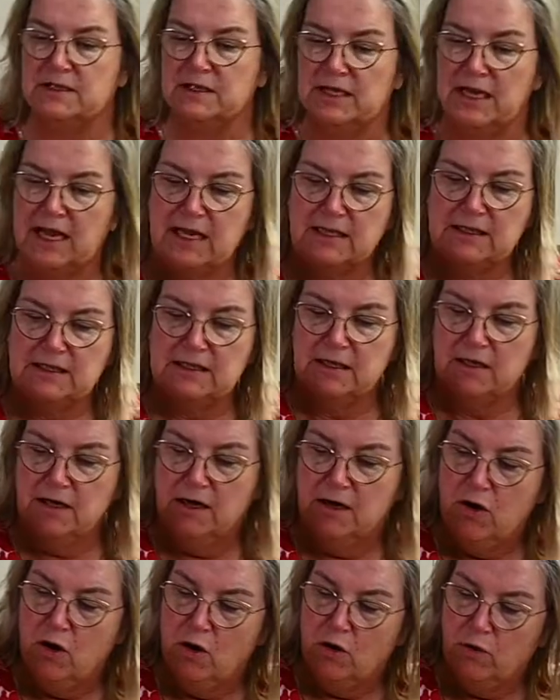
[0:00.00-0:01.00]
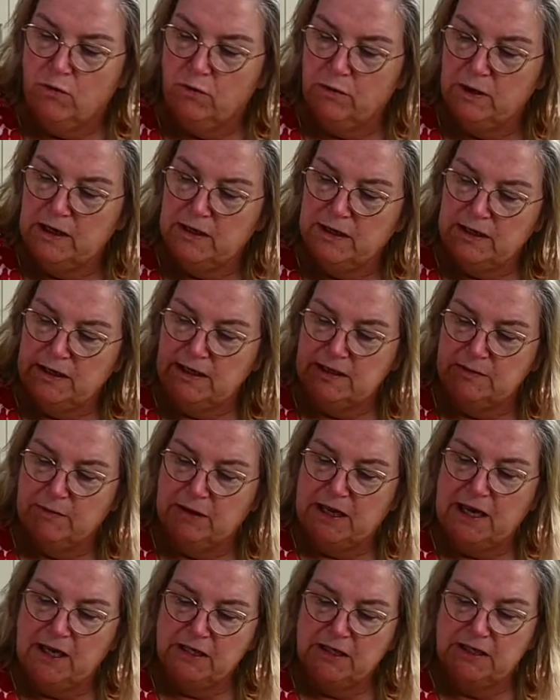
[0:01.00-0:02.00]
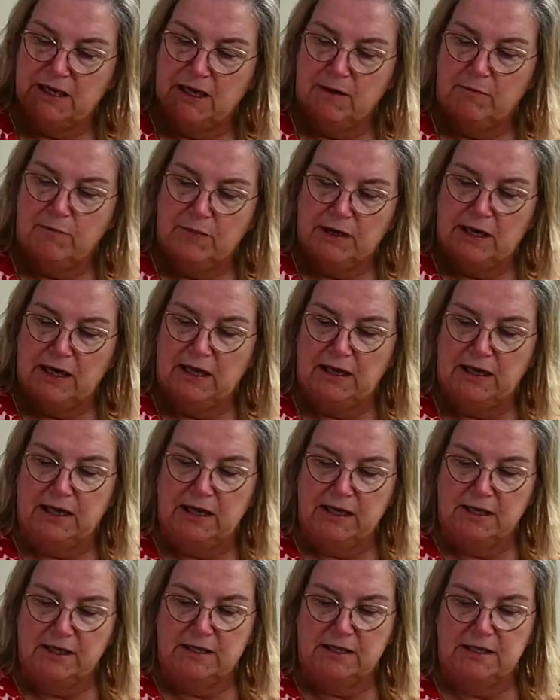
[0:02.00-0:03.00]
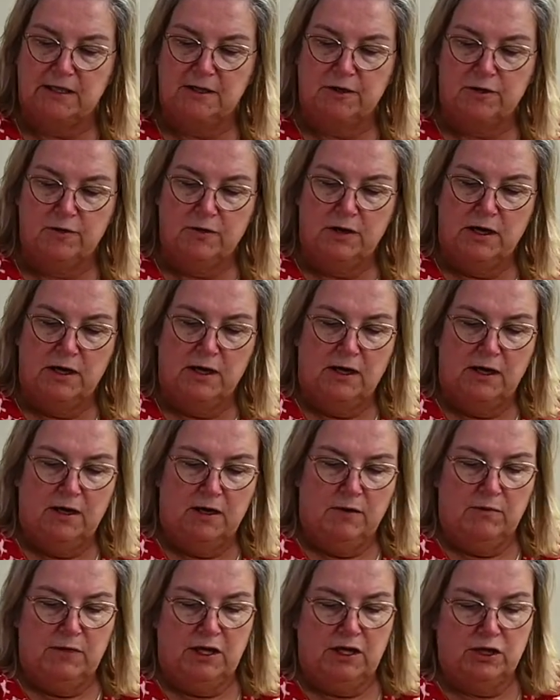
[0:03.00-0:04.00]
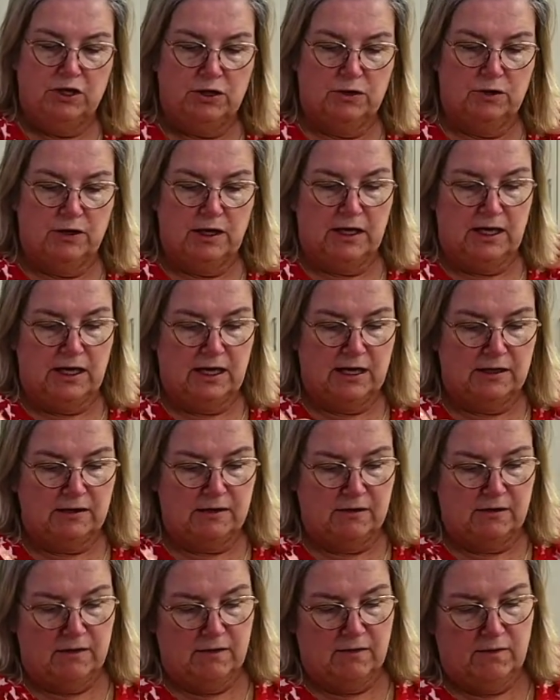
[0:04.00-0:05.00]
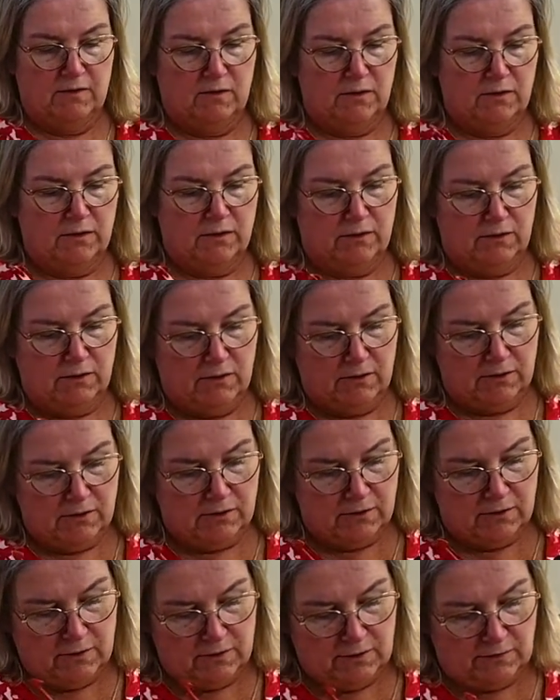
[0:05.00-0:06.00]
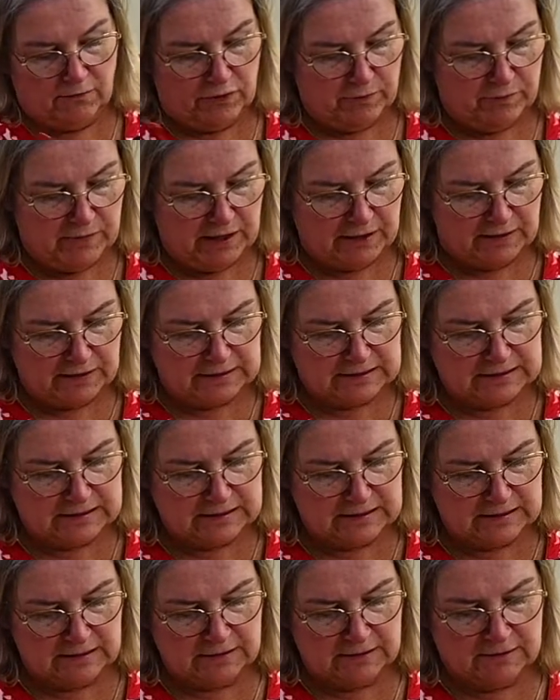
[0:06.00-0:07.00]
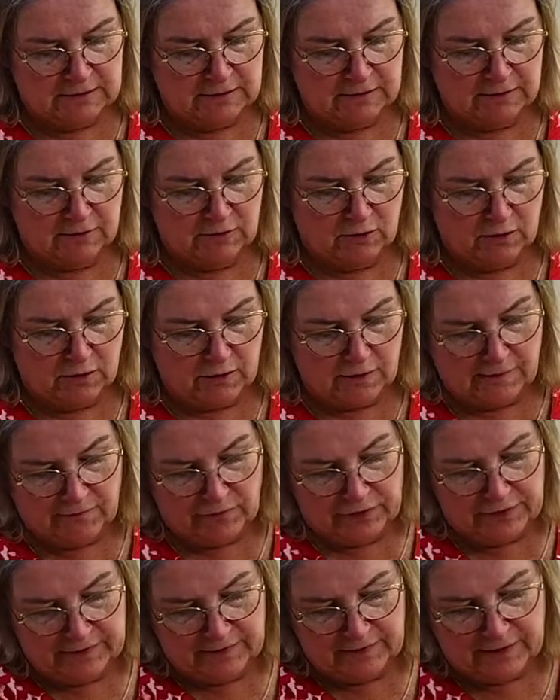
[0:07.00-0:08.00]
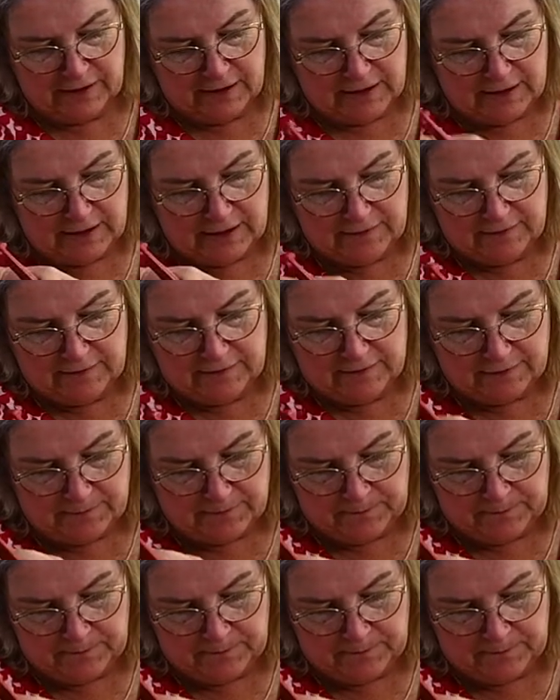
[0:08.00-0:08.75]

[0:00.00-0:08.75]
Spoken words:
it hasn't really splashed up, but I like to make sure I get all of the mix off the sides.